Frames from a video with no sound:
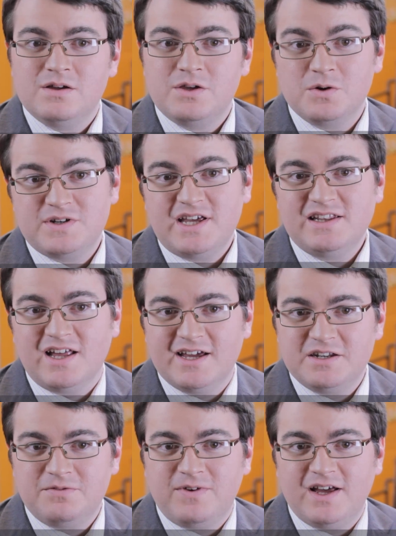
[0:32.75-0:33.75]
Your
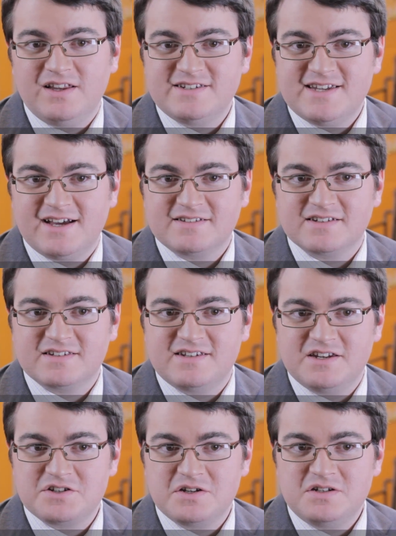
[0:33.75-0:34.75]
deadline to file a tax
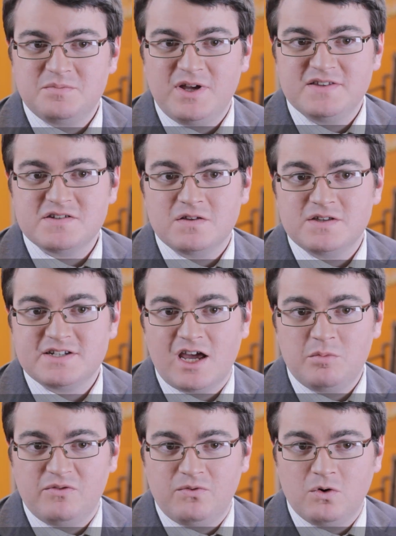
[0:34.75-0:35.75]
extension depends on the
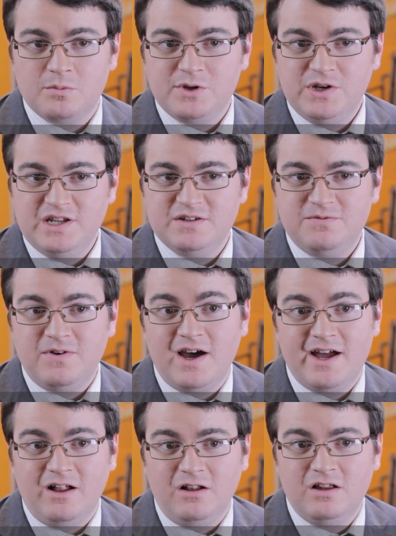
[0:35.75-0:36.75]
type of form you need to
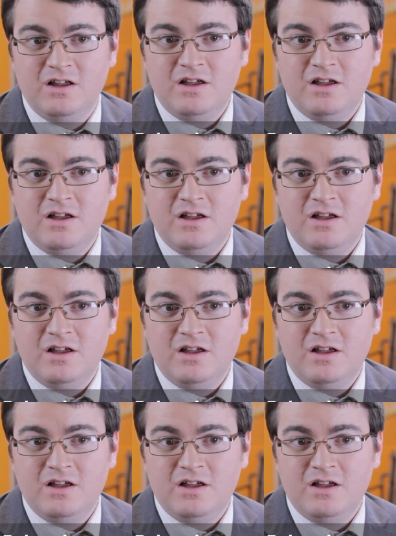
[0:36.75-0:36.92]
file.